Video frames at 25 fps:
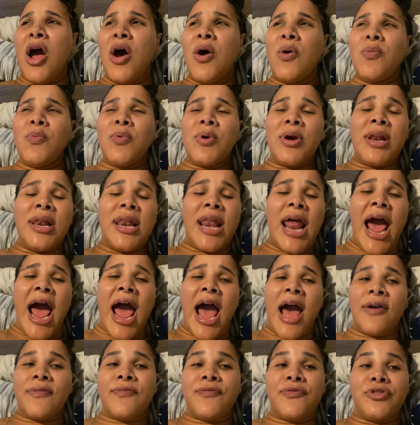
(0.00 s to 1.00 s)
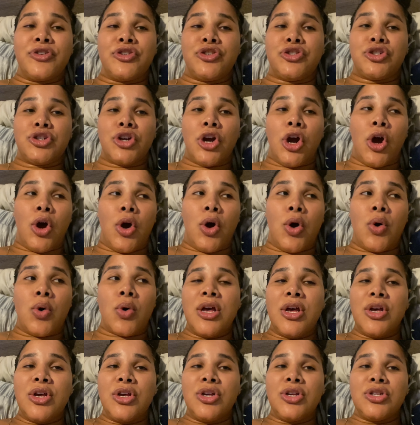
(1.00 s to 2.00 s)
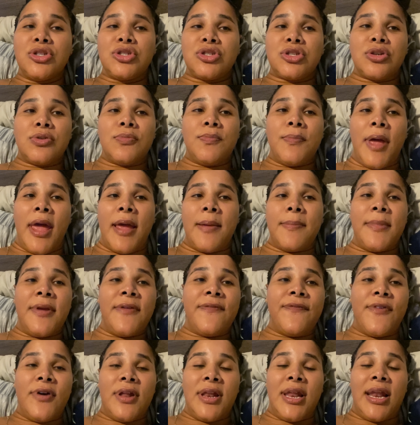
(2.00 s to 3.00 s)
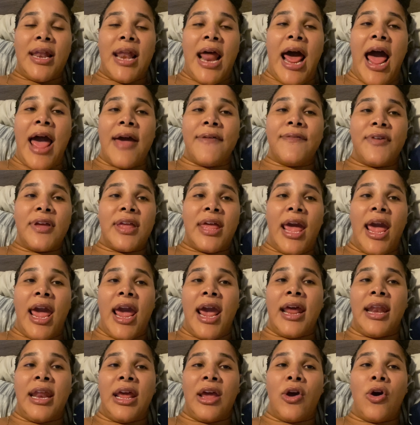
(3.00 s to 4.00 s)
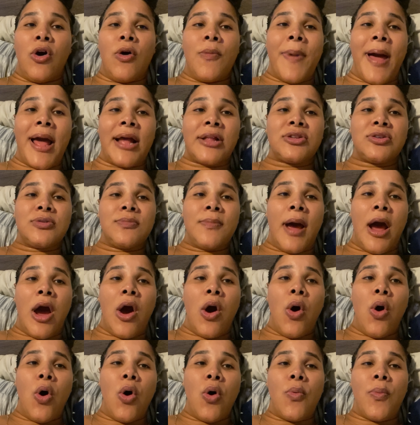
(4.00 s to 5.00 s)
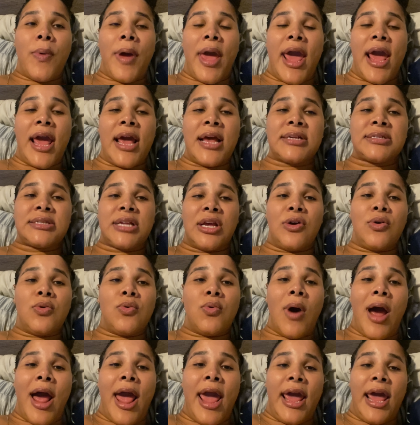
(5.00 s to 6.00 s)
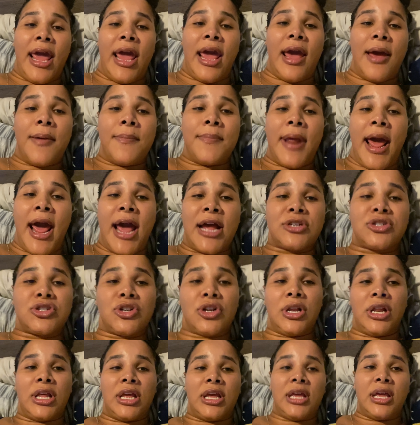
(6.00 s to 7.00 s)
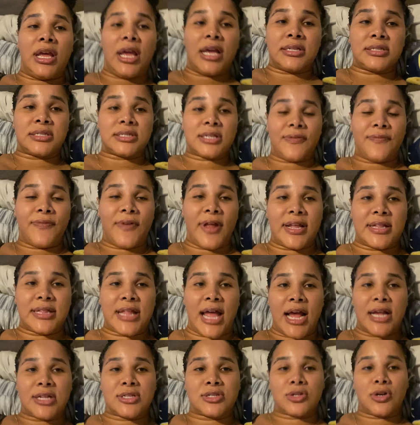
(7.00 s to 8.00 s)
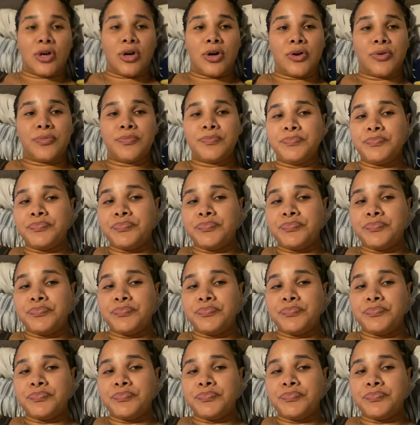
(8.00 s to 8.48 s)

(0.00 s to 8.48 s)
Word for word: We laughed, we joked to make me feel alive again and go back to my old ways and who I am naturally and stuff like that. So